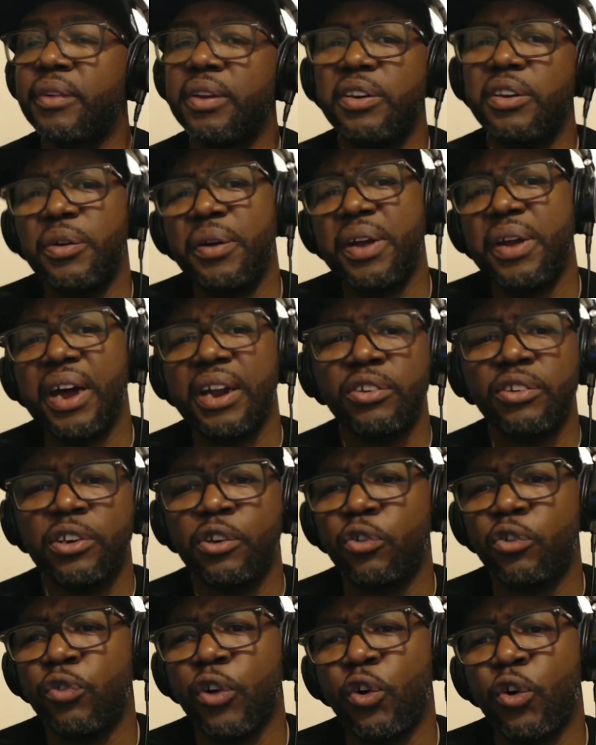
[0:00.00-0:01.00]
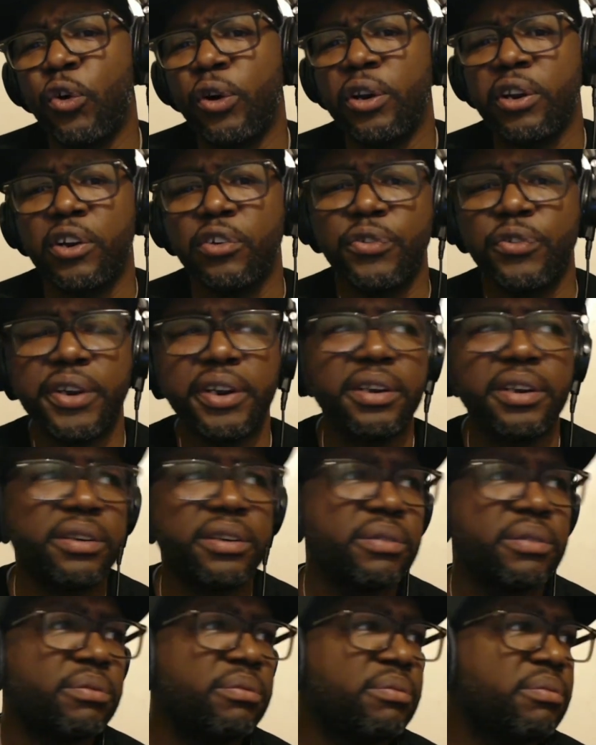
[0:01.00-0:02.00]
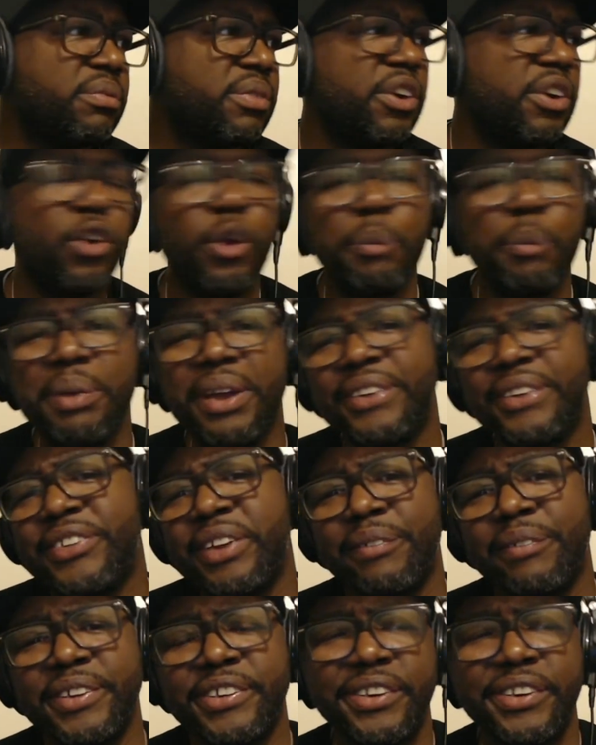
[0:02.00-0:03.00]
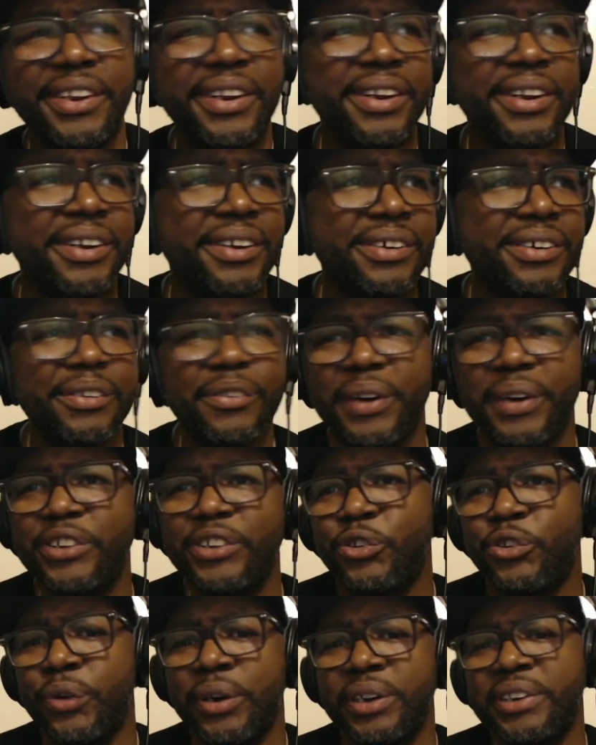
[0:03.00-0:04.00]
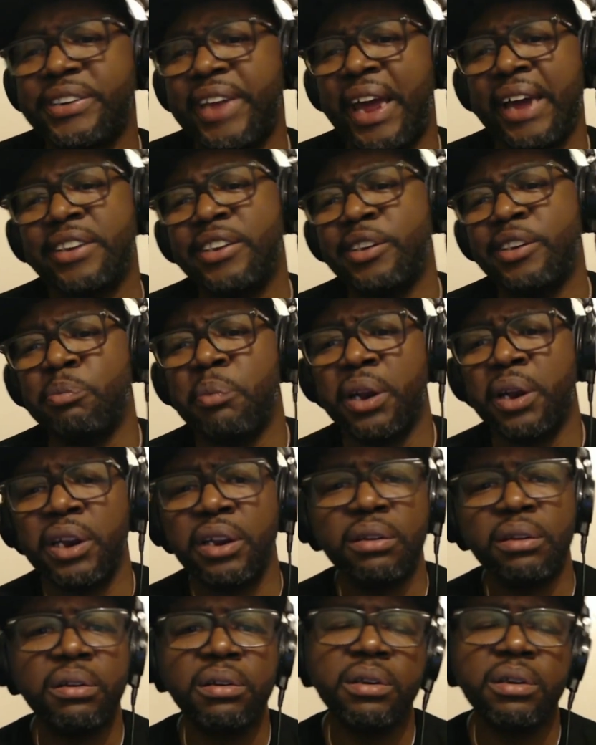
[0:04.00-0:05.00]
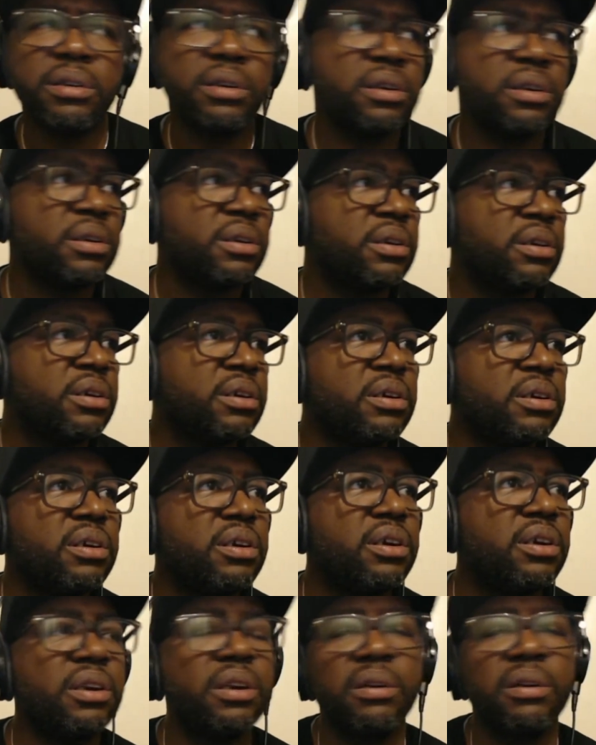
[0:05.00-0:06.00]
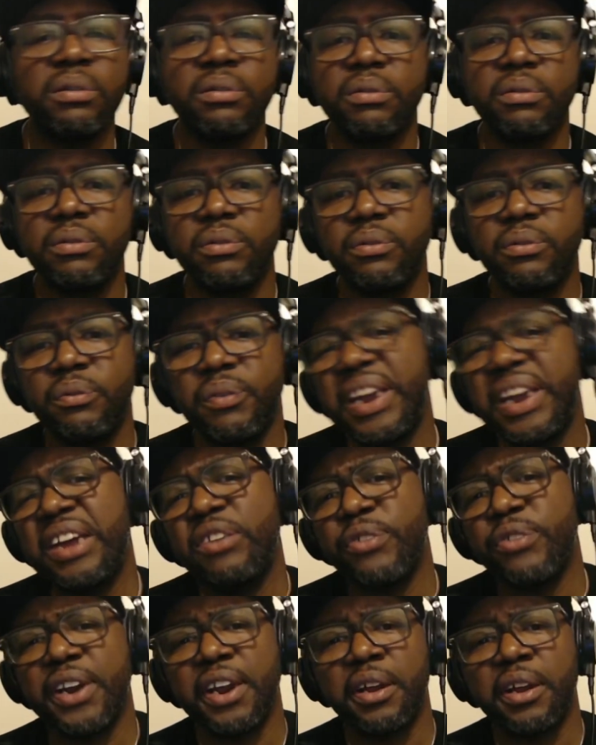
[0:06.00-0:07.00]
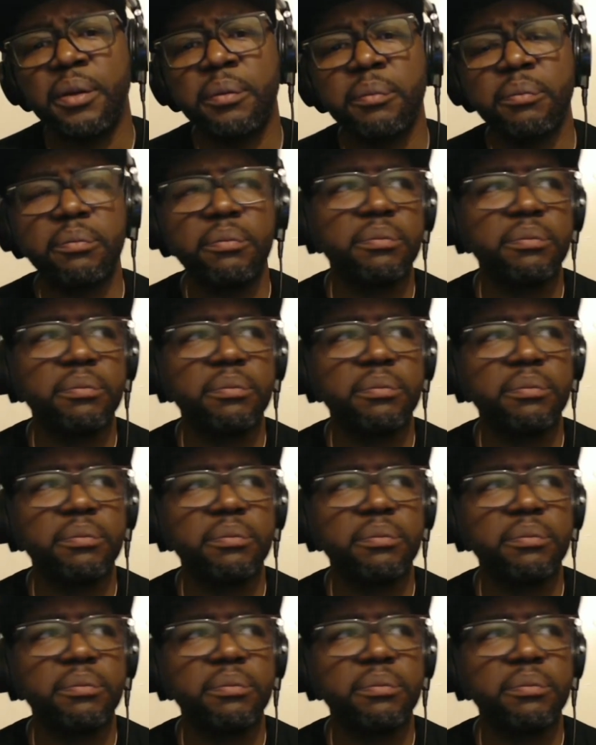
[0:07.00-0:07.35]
He got a little recording career. He's been here 17 years. I'm quite sure he stacked his money. We can get rid of him.